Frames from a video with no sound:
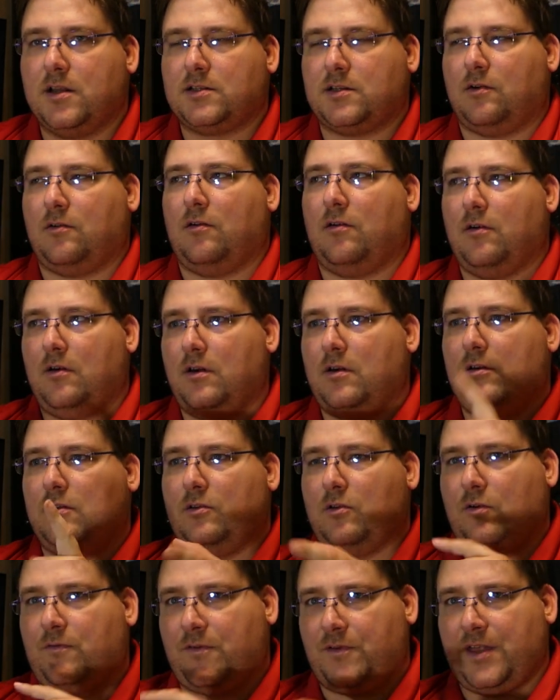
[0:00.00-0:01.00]
So
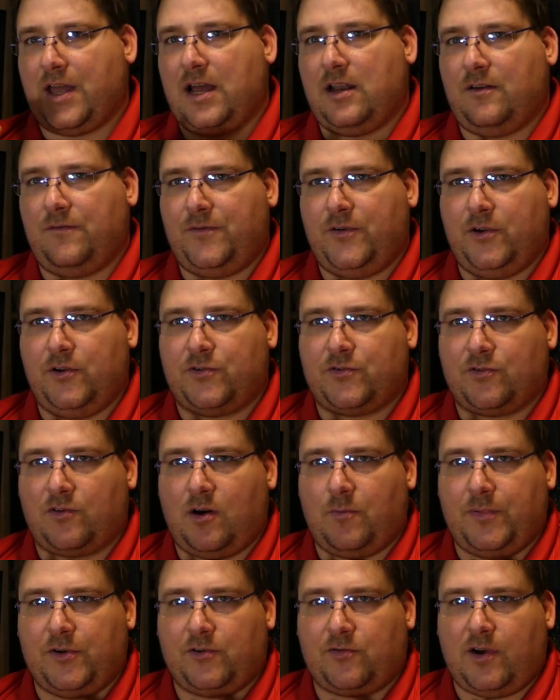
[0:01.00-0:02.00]
look for that in the future.
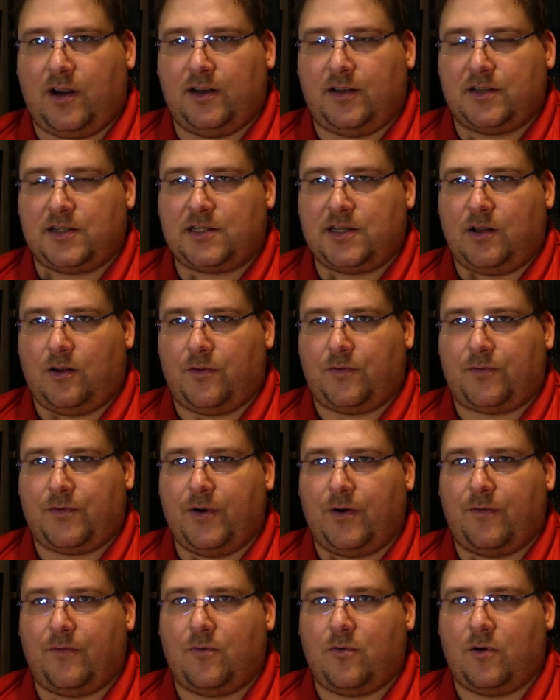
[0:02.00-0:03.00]
I'll be trying to sell
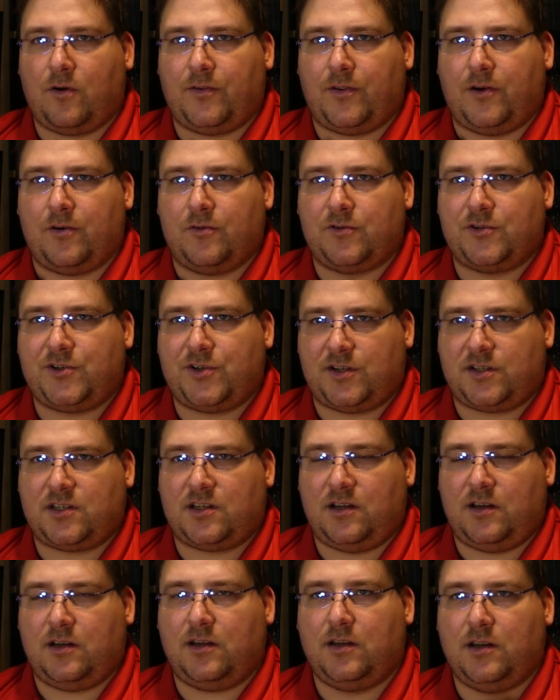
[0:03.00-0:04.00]
three or four of those just
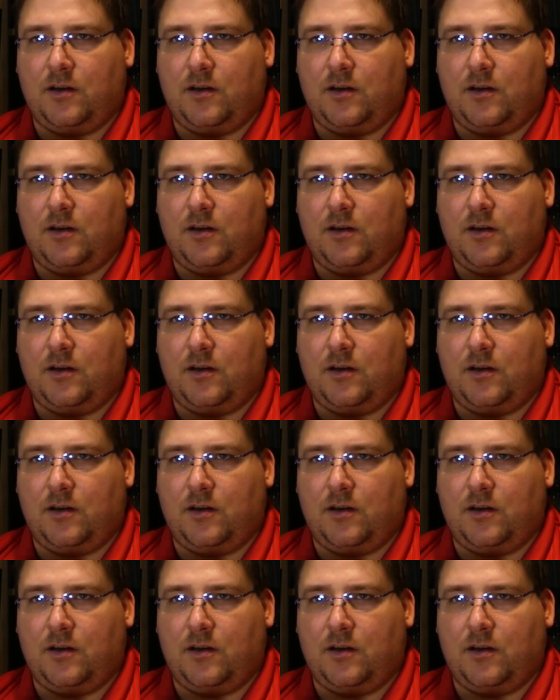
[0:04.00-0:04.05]
to